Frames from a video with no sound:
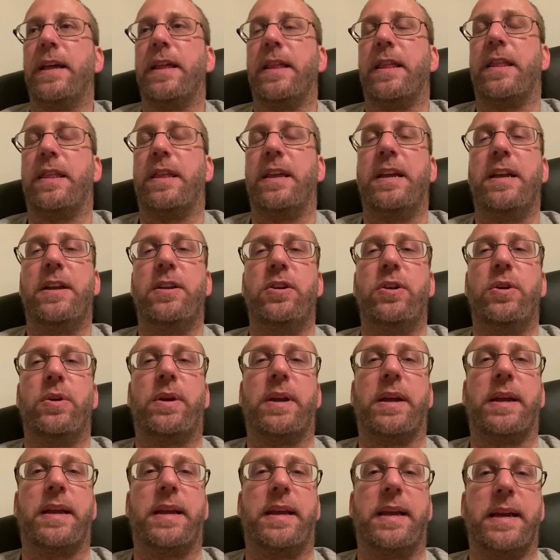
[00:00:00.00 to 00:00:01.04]
then you
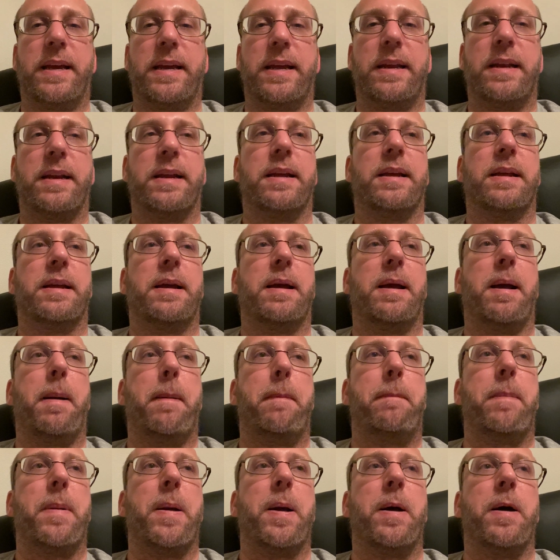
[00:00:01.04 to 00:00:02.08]
can get
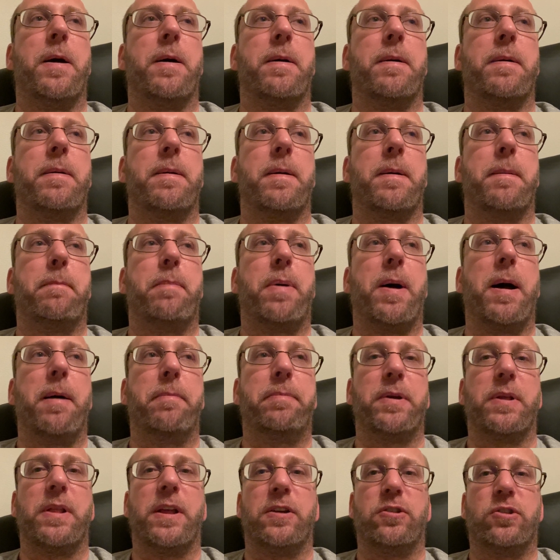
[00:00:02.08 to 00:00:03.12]
a
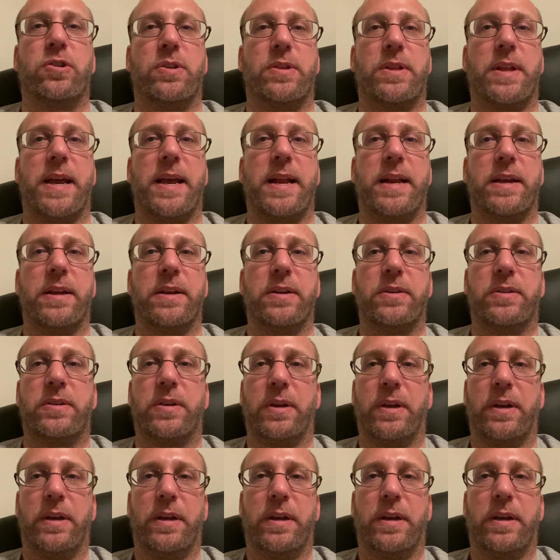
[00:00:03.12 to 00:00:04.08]
population that is